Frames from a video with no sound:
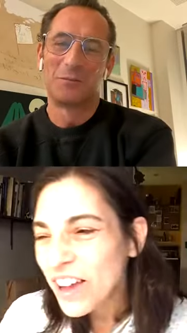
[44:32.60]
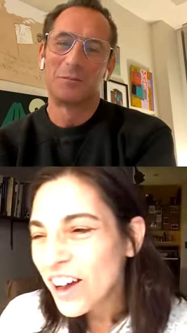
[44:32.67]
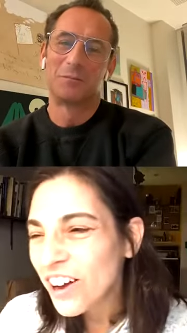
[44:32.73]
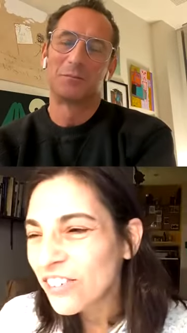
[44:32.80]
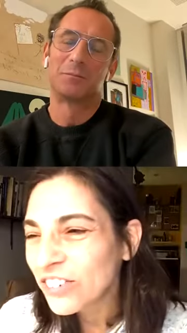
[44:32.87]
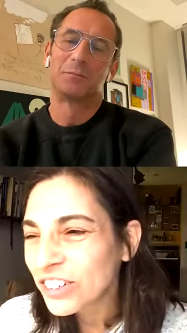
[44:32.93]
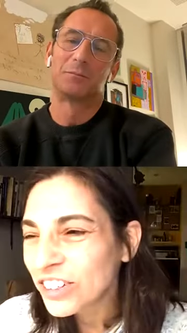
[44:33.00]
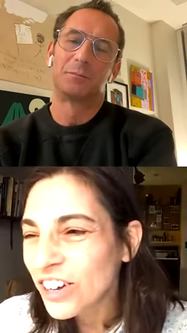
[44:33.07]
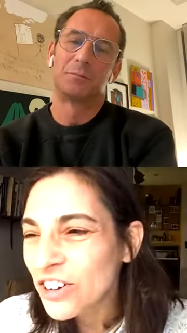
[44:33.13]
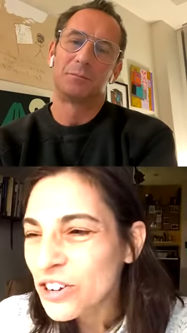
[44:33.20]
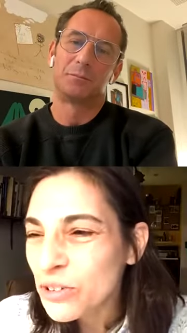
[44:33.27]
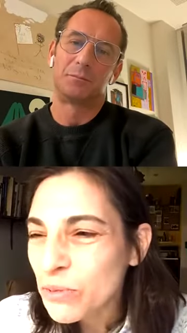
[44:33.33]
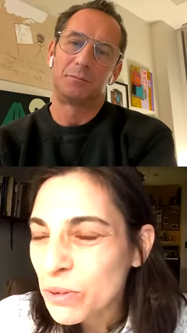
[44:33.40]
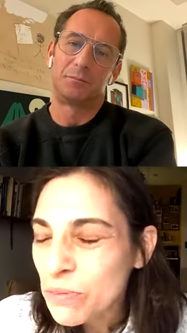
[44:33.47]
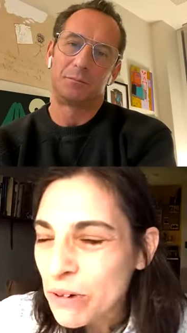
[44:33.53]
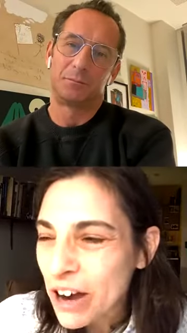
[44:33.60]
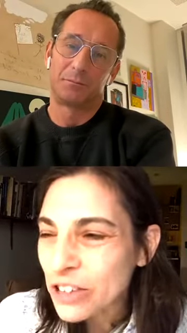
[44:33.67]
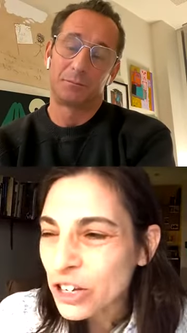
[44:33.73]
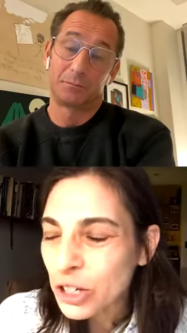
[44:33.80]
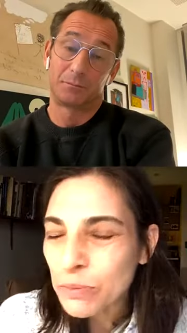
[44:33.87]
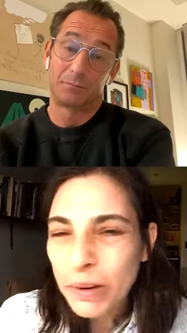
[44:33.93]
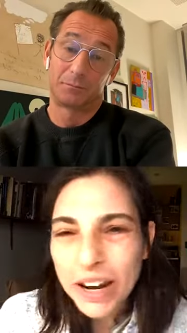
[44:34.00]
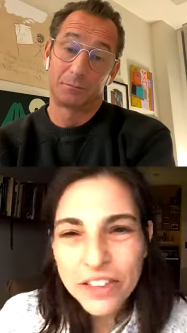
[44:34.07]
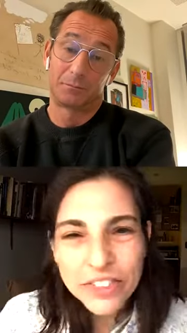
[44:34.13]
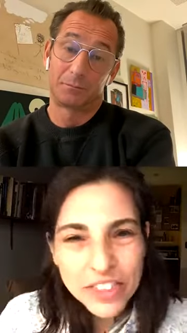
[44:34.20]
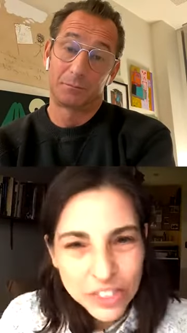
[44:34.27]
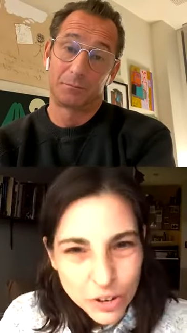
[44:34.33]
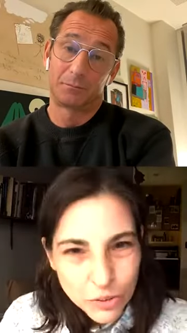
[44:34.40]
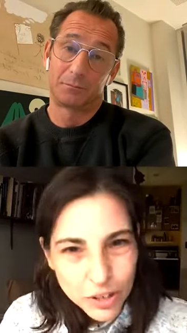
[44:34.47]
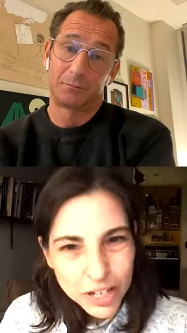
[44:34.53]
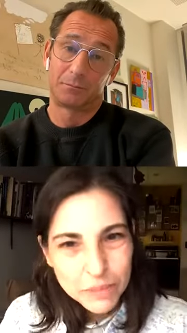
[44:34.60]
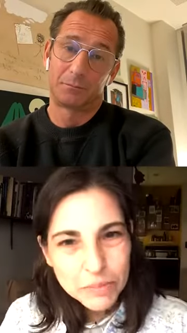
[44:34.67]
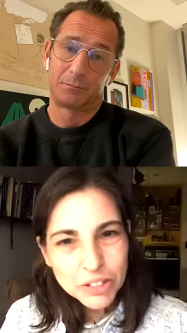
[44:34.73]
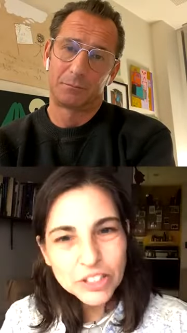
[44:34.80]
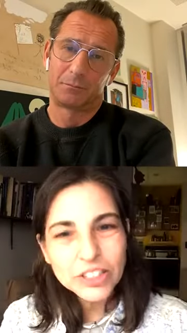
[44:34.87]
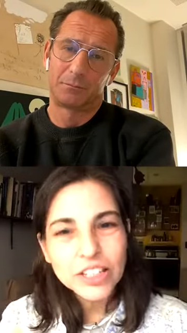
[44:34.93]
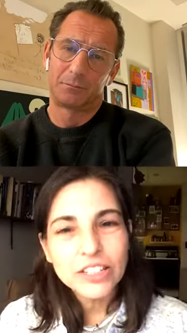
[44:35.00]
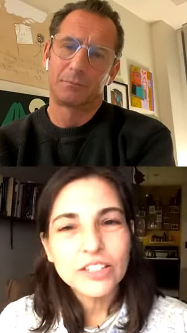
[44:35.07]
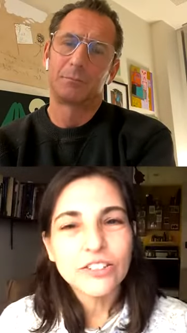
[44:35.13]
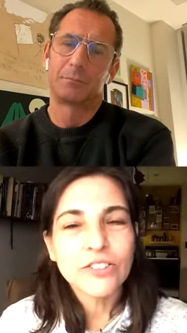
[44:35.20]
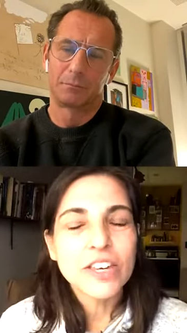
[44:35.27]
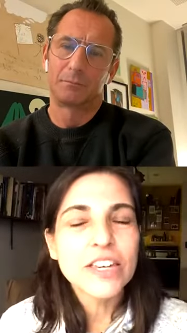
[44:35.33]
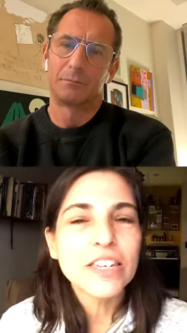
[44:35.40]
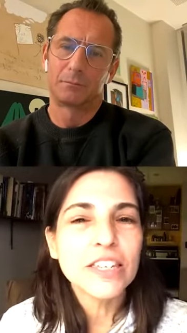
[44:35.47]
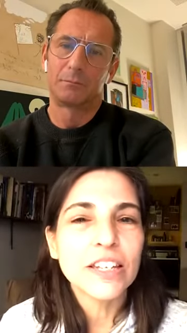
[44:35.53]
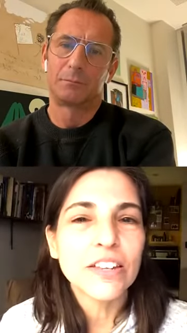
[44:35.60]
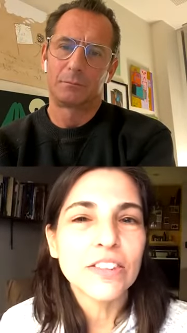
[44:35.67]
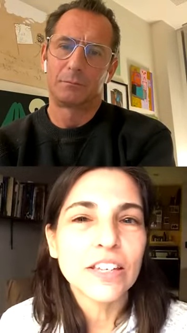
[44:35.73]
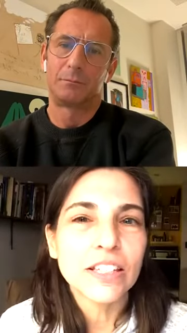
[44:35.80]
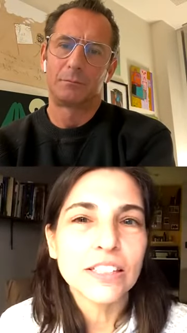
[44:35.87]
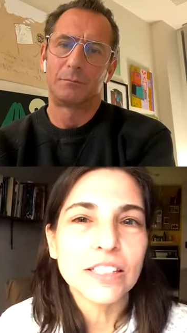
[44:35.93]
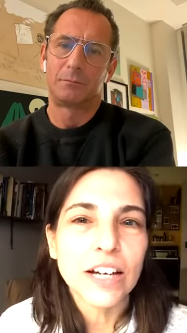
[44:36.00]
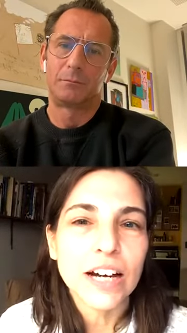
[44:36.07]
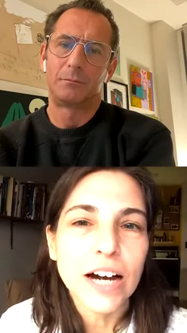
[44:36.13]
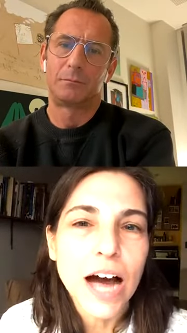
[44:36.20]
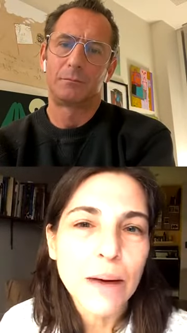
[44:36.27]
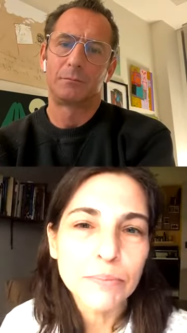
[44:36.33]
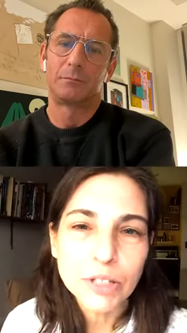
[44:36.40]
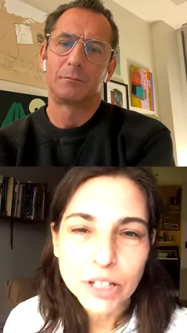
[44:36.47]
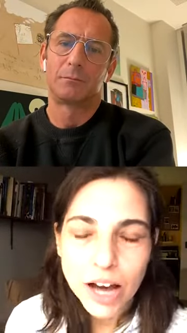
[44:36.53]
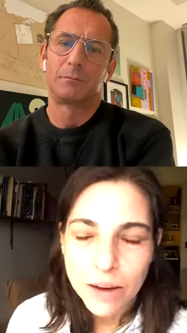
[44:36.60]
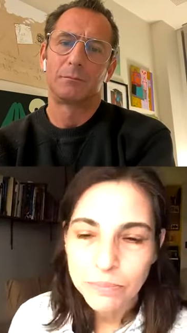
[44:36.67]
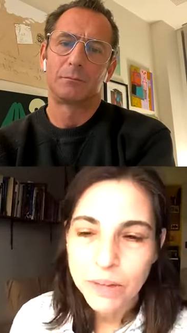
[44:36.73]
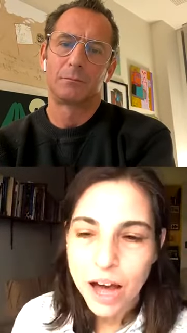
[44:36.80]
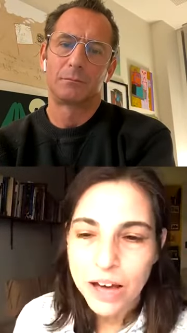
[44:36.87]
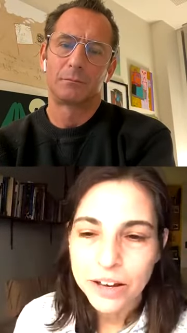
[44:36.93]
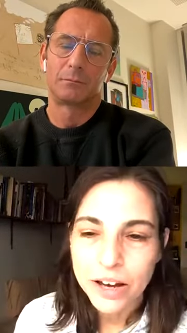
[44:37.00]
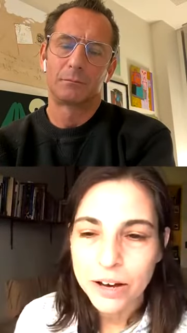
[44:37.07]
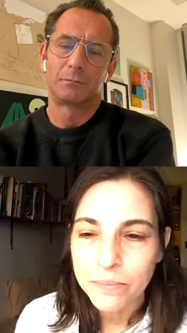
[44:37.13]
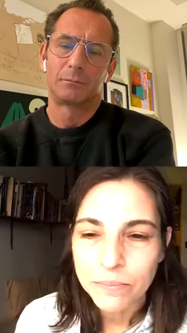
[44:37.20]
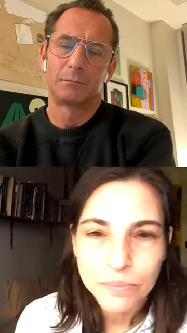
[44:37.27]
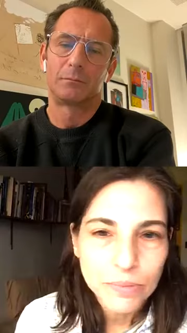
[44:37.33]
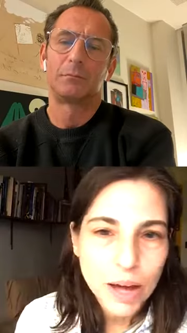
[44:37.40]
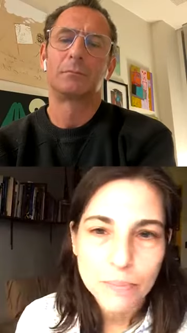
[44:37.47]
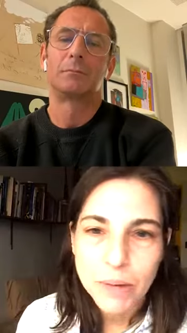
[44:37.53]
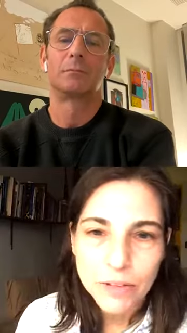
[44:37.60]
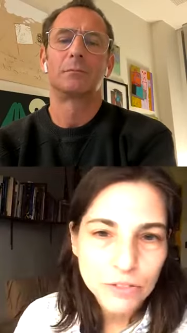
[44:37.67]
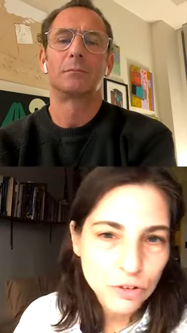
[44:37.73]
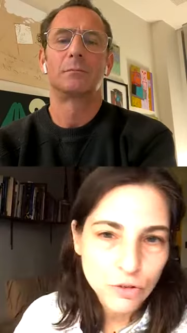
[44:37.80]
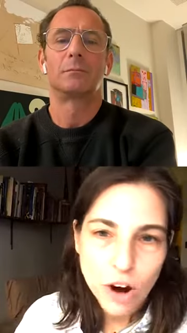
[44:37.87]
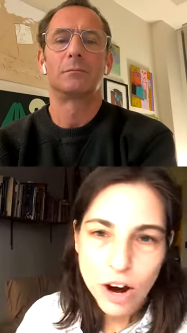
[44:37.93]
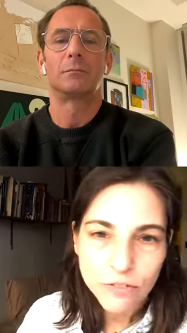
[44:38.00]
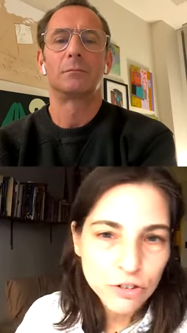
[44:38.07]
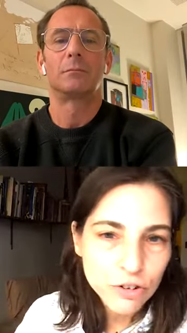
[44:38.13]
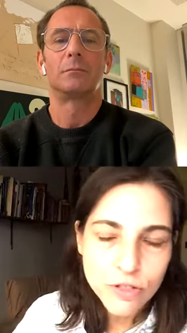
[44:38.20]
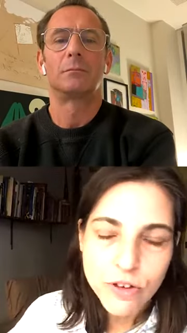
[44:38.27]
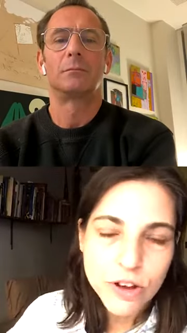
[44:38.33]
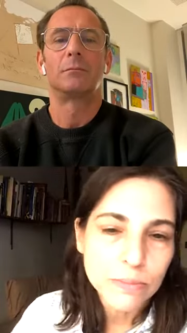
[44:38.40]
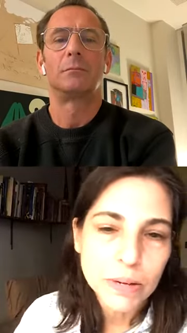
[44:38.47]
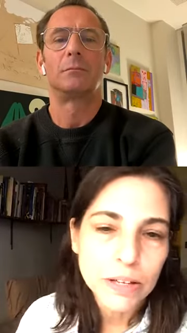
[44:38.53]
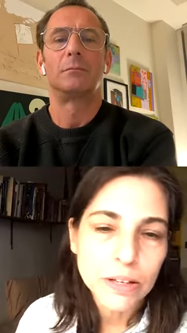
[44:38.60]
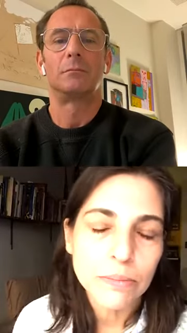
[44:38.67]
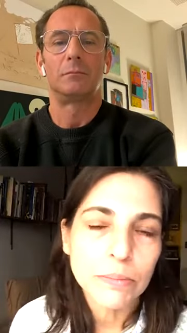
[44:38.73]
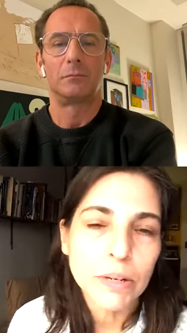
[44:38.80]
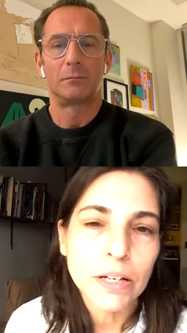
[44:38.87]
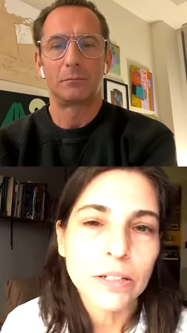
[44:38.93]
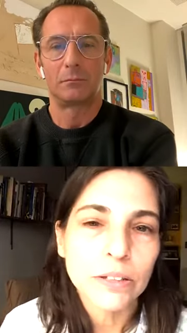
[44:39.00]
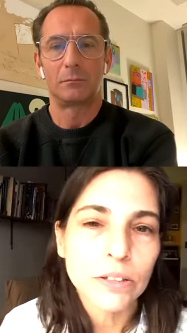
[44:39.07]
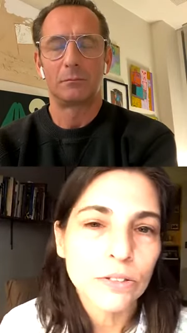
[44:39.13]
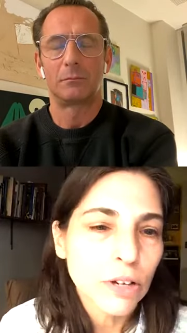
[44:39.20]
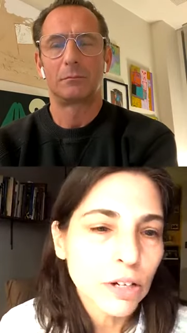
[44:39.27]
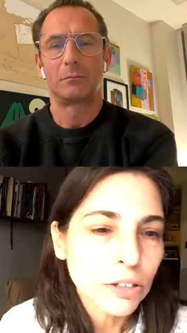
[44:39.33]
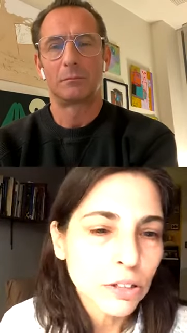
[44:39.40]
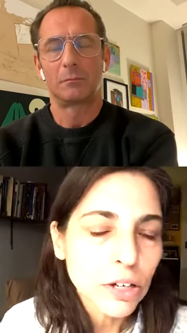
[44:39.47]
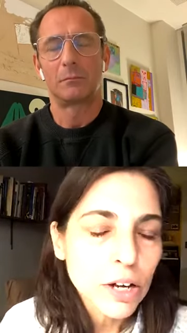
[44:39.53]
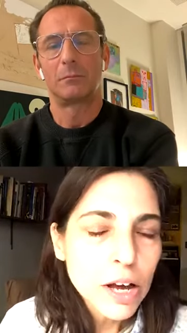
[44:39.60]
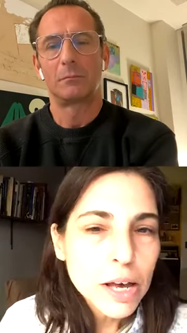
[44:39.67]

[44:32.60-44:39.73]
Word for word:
Speaker 1: overloaded with projects, but I think the one I mentioned that you're thinking of is uh, I'm just I'm not um, I'm not the driver of it. I'm not I'm not the director.